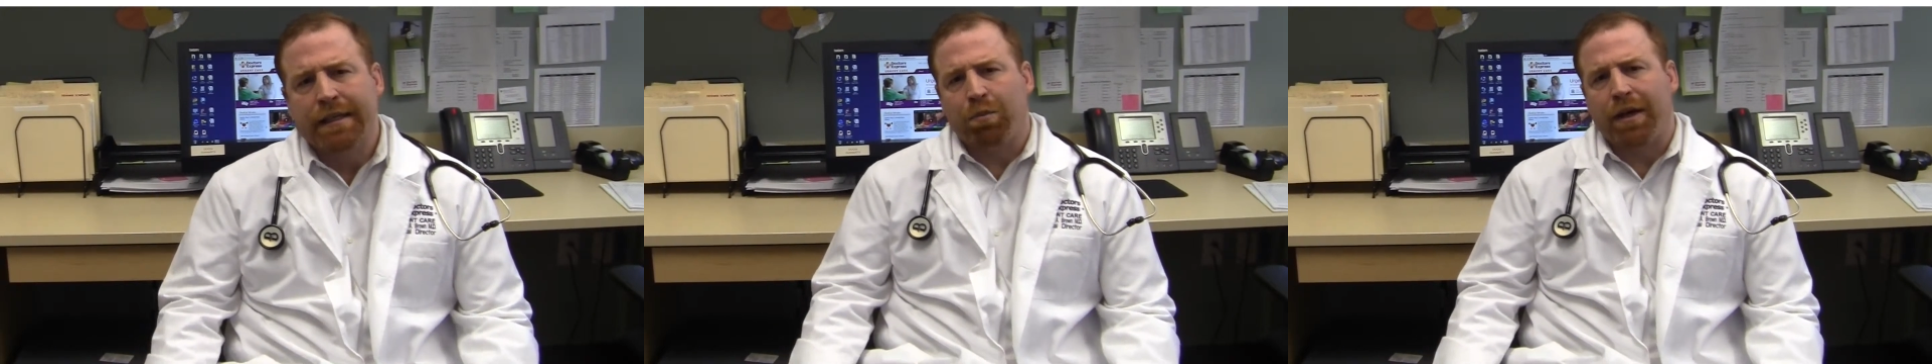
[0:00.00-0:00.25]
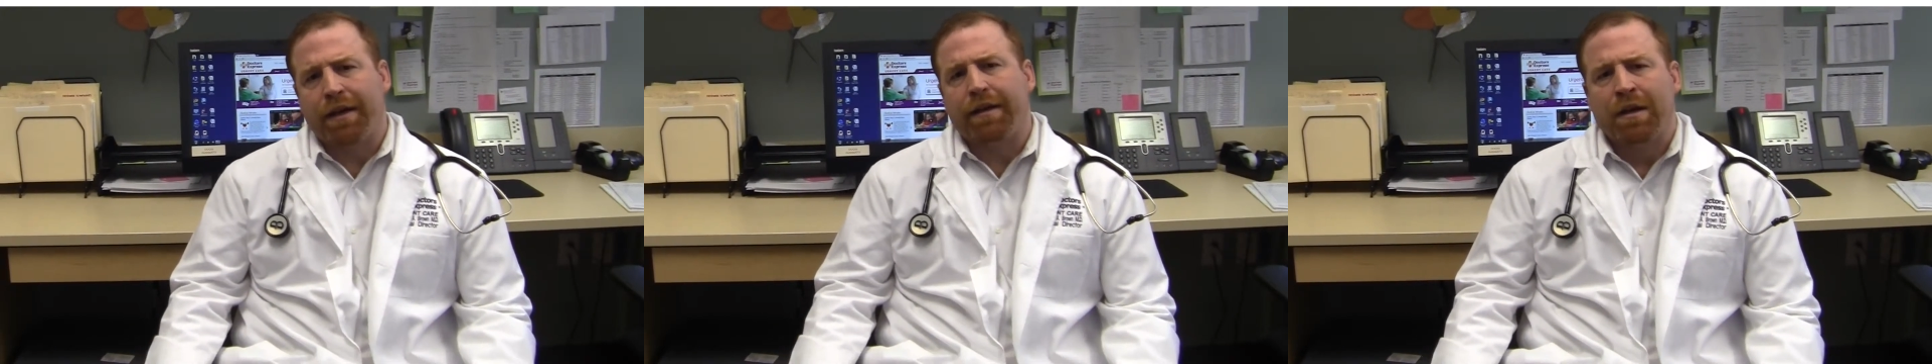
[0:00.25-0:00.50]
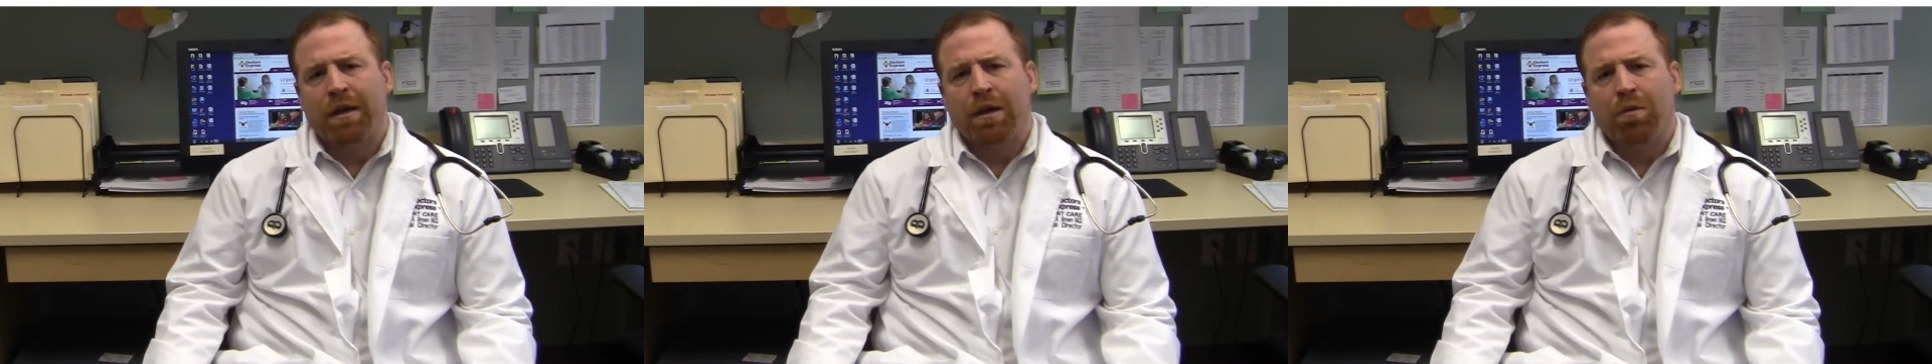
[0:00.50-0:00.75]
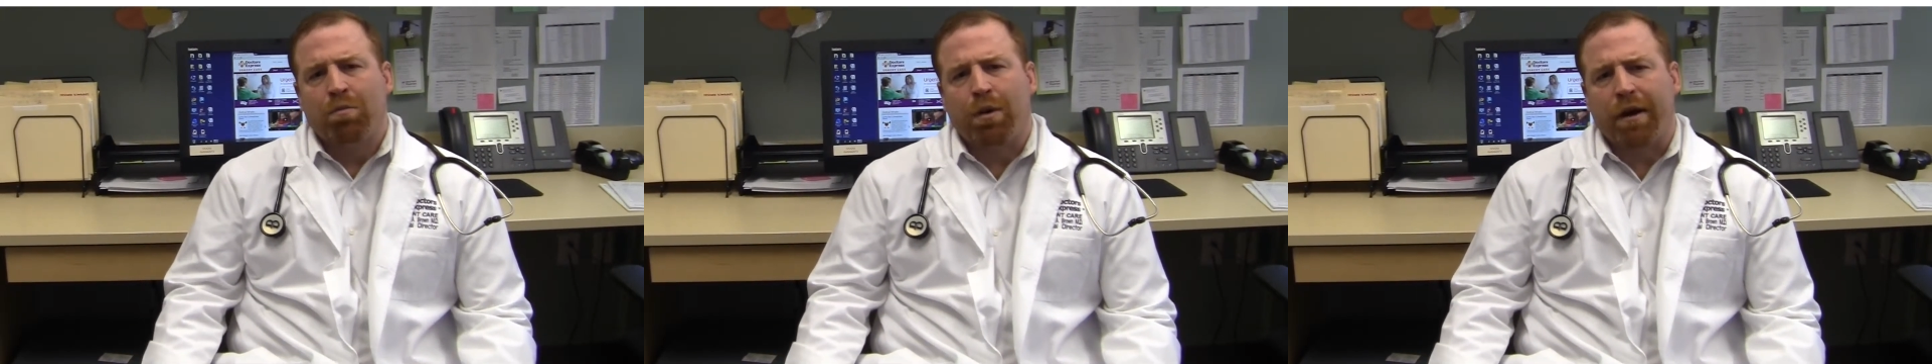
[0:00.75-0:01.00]
but
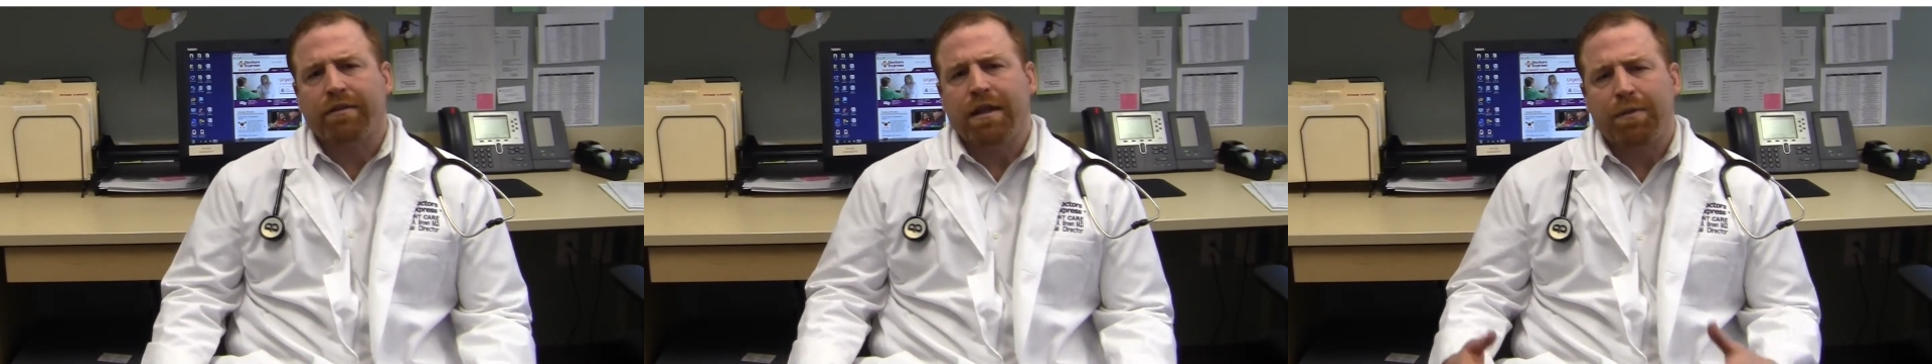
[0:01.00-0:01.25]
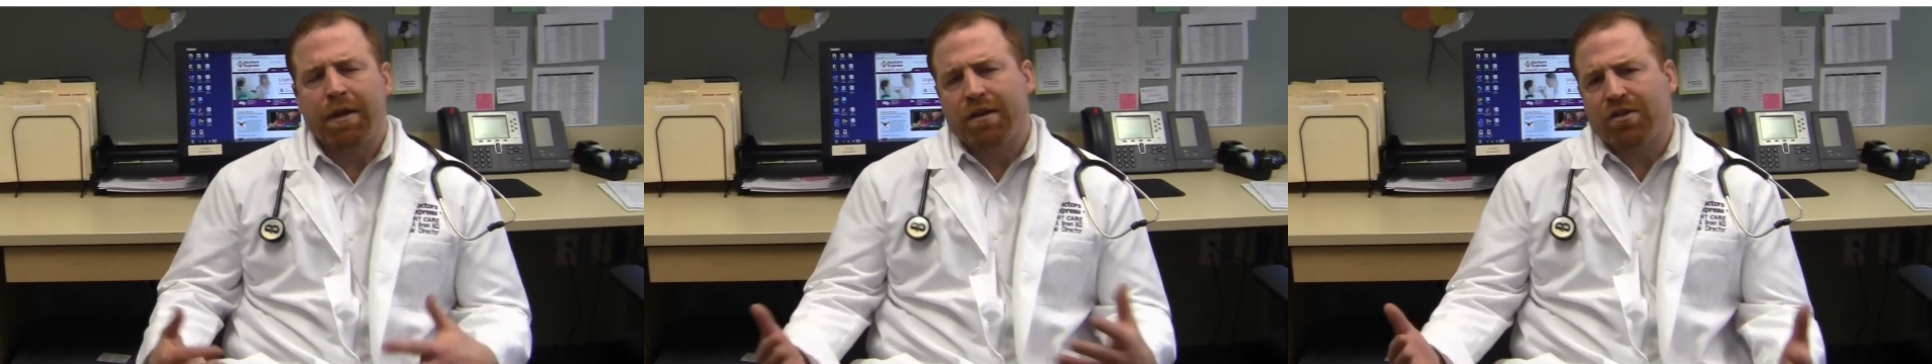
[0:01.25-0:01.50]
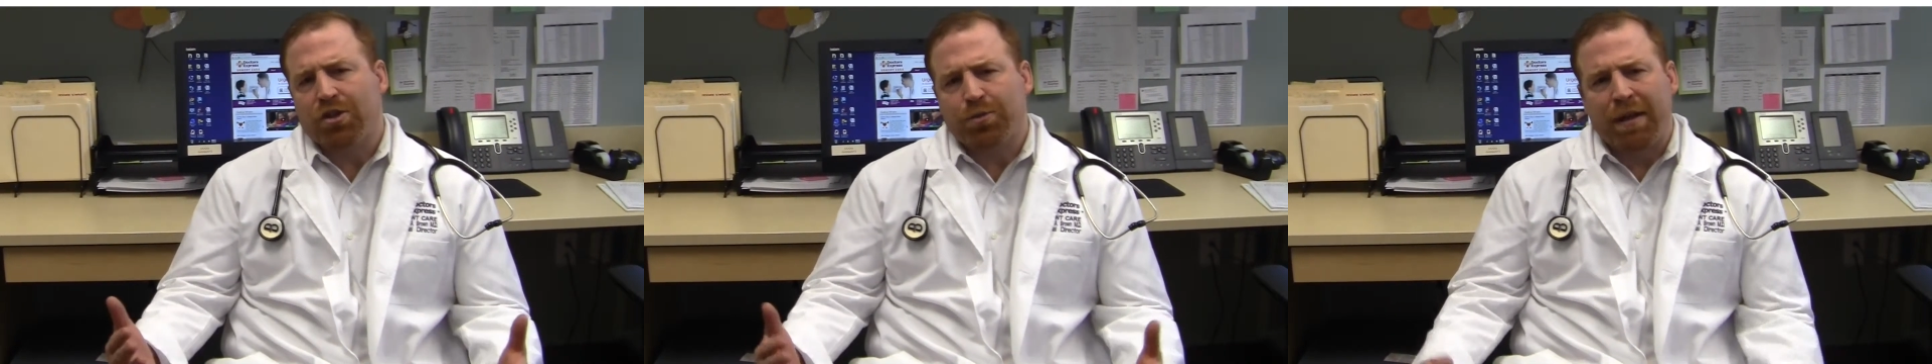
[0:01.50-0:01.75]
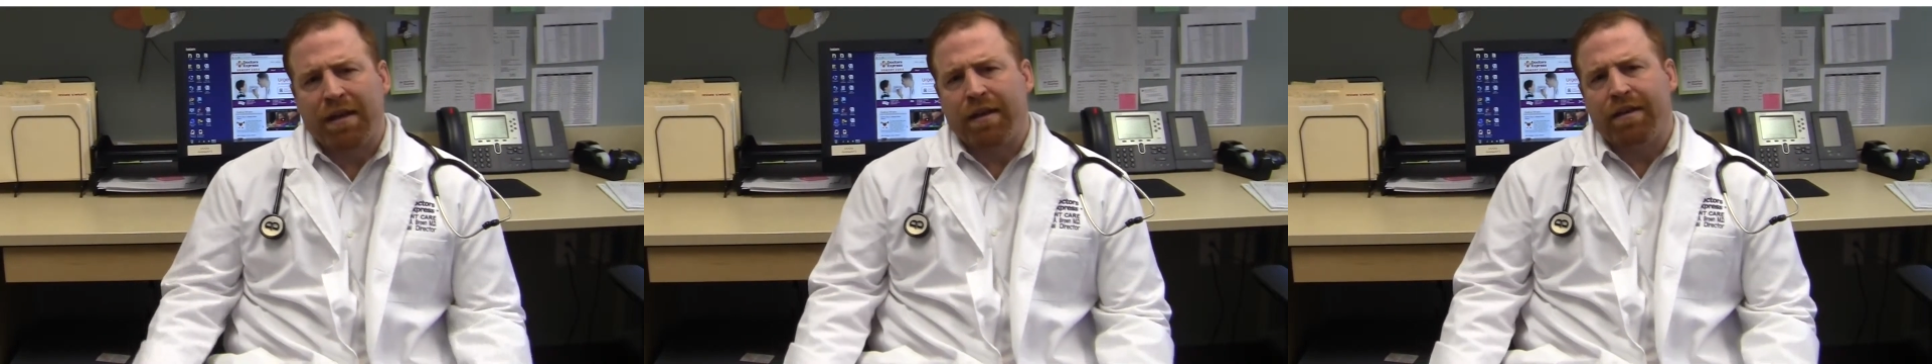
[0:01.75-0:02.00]
partly because there's
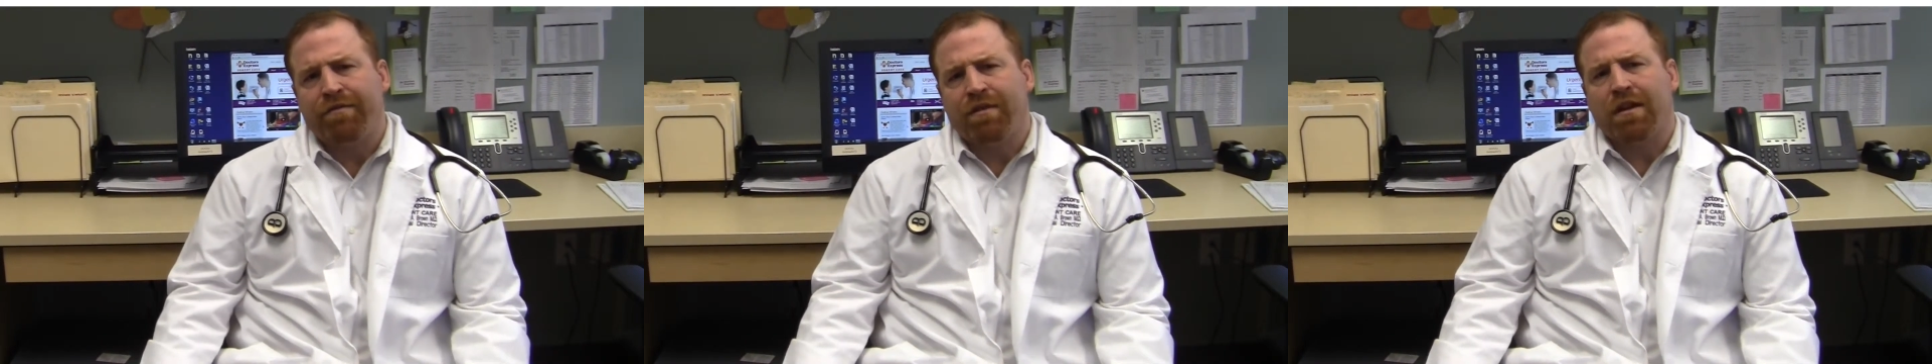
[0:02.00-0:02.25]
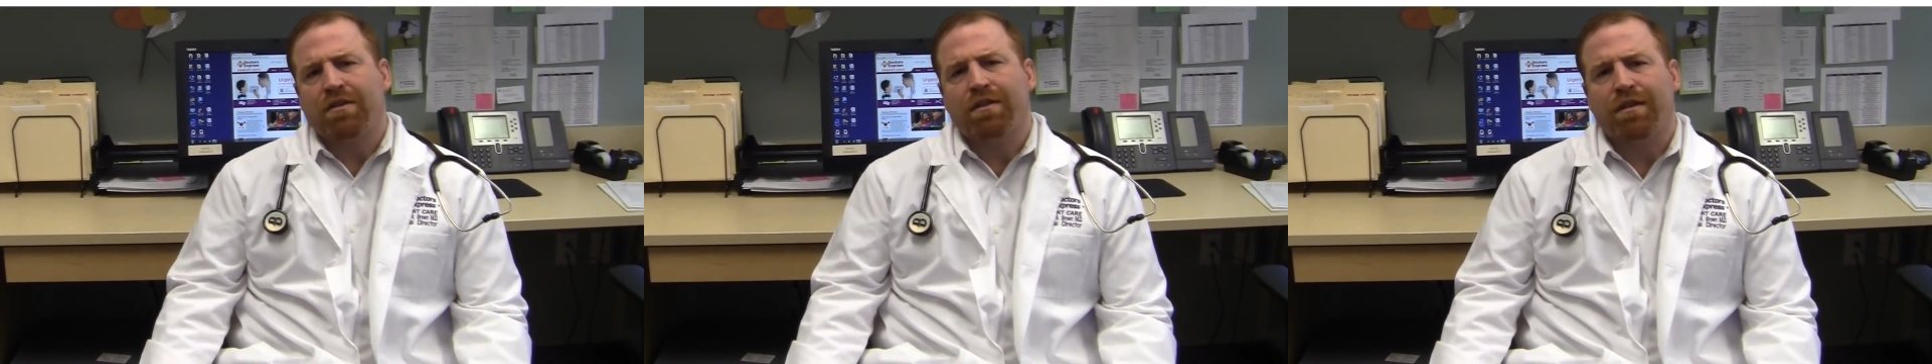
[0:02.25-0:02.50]
been an influx